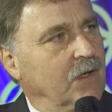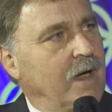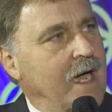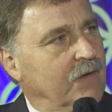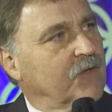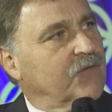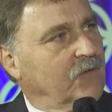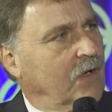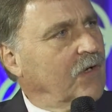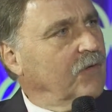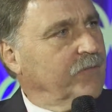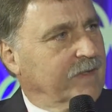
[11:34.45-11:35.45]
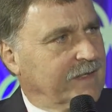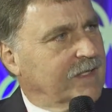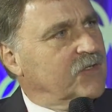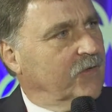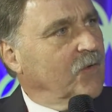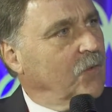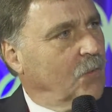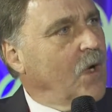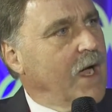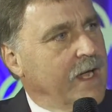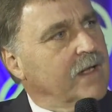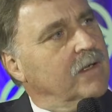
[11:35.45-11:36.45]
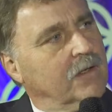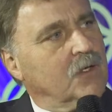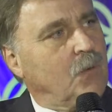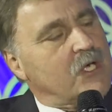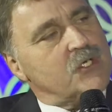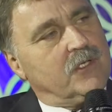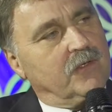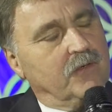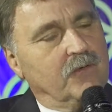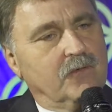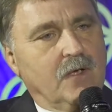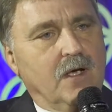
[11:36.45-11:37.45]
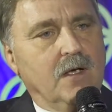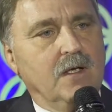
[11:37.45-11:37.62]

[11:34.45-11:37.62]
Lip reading: how to solve and get to the why questions,